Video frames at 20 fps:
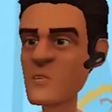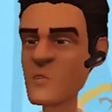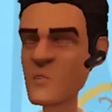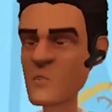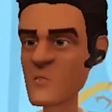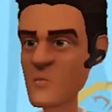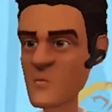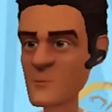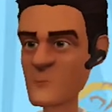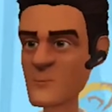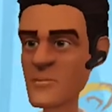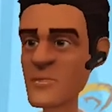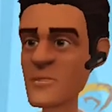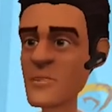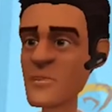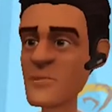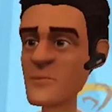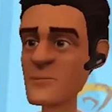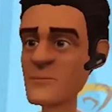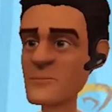A whole ten
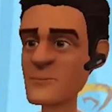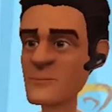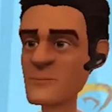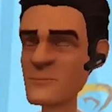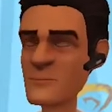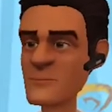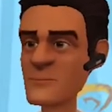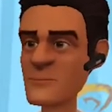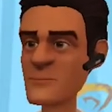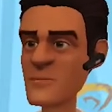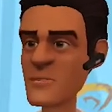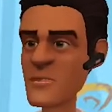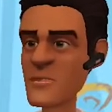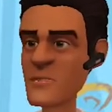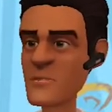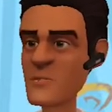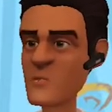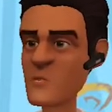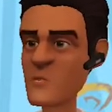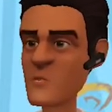minutes.
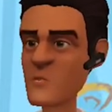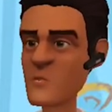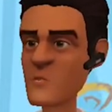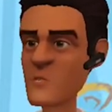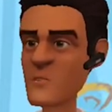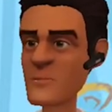How so